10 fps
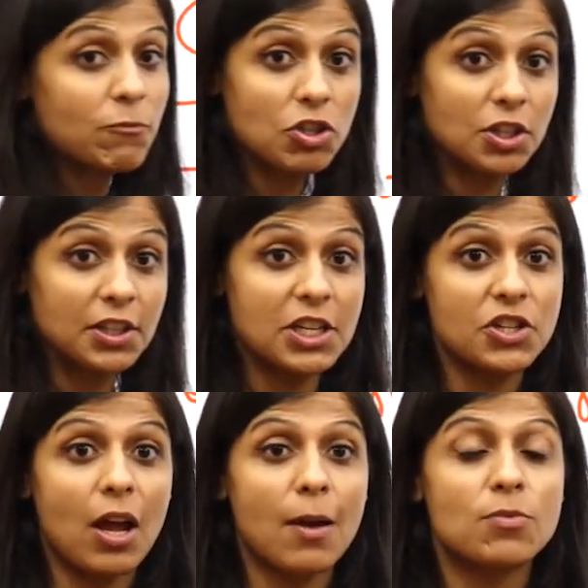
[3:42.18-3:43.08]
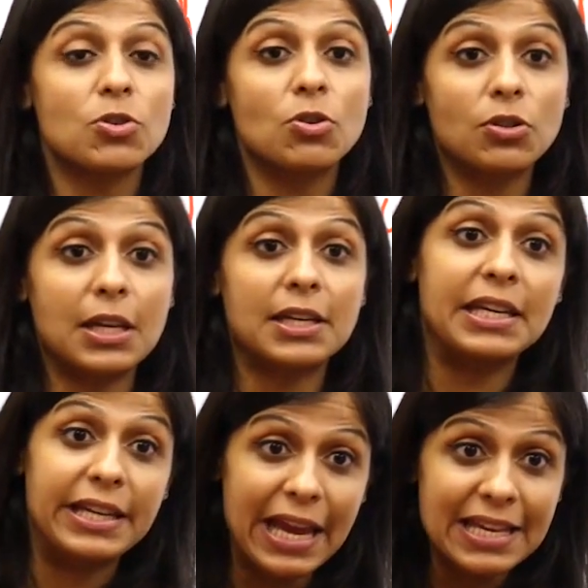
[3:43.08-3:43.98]
So the teacher comes to know that
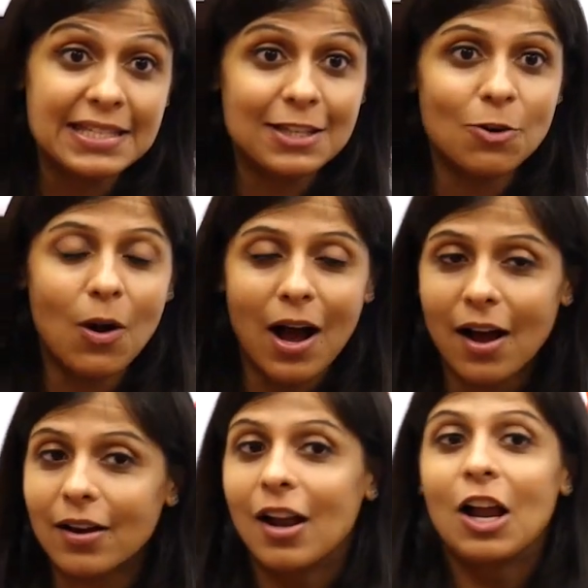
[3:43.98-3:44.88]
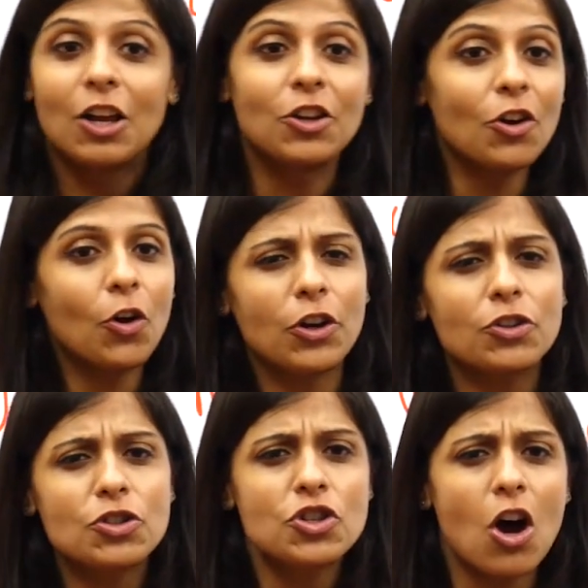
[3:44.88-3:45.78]
yes, you are going
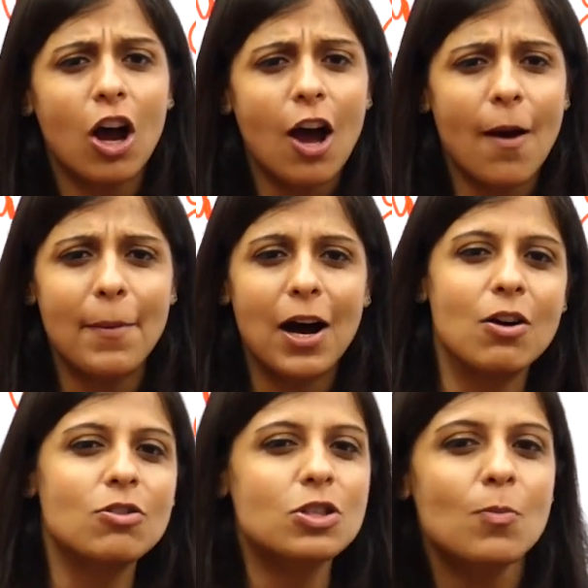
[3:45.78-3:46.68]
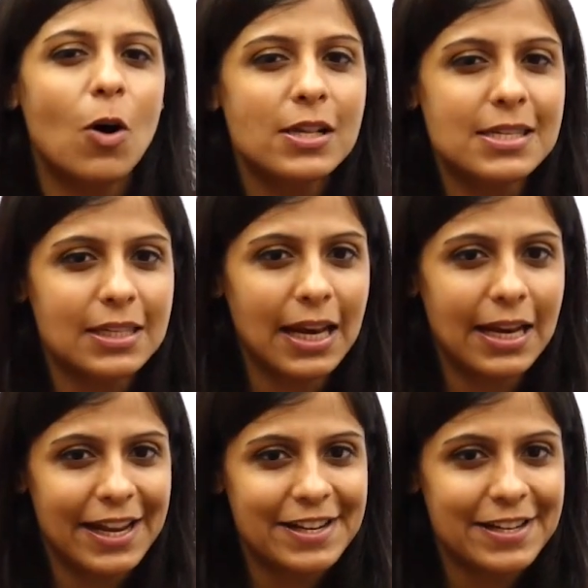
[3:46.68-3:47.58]
to talk about
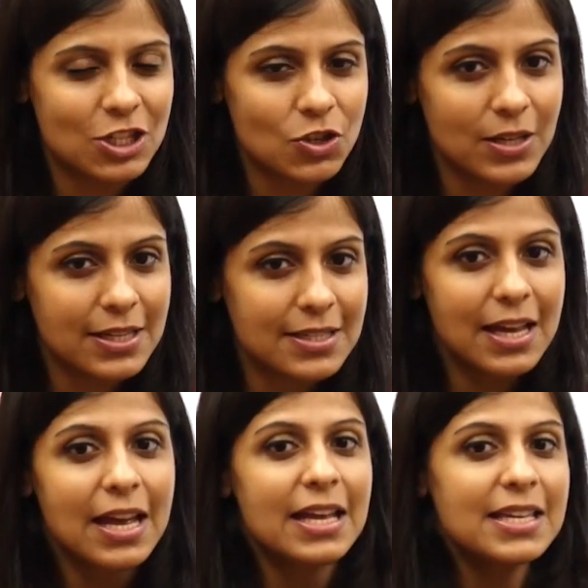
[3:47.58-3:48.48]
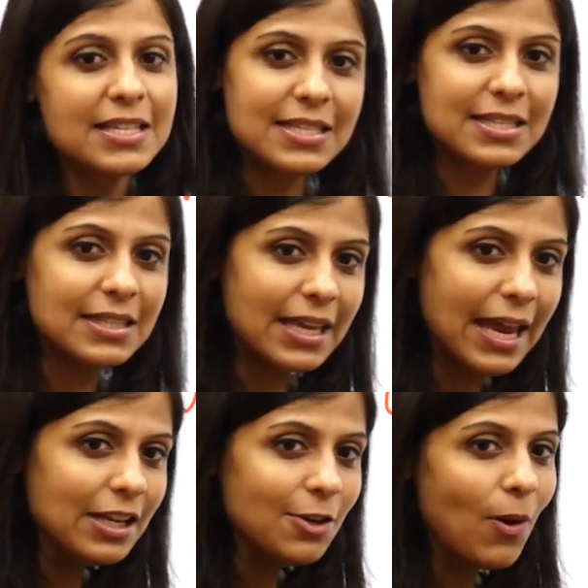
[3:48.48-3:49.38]
small-scale industries.
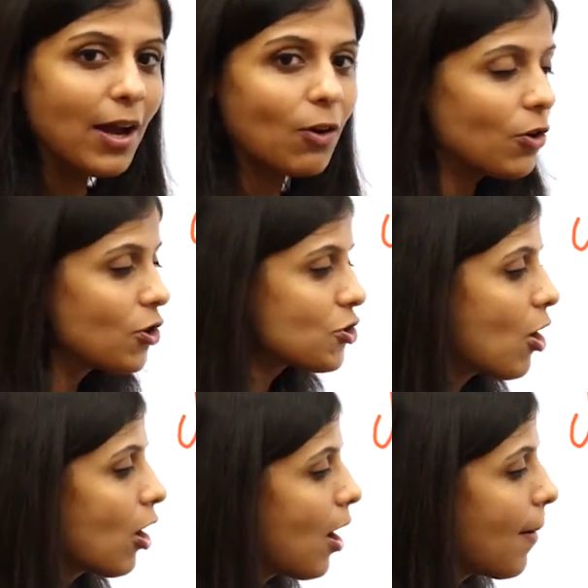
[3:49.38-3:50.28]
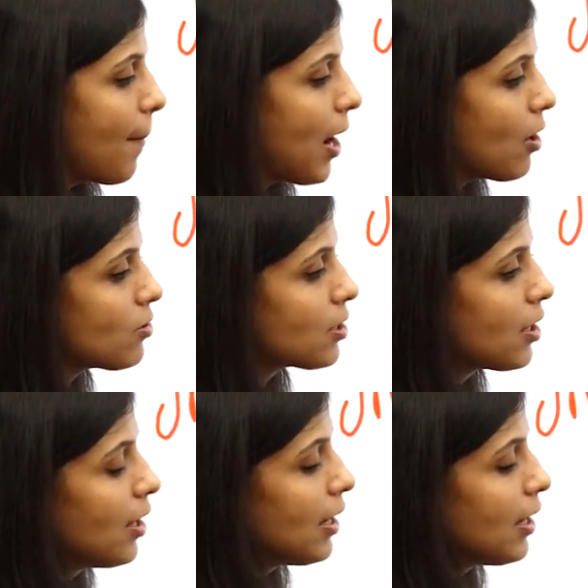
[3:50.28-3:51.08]
Then you are going to talk about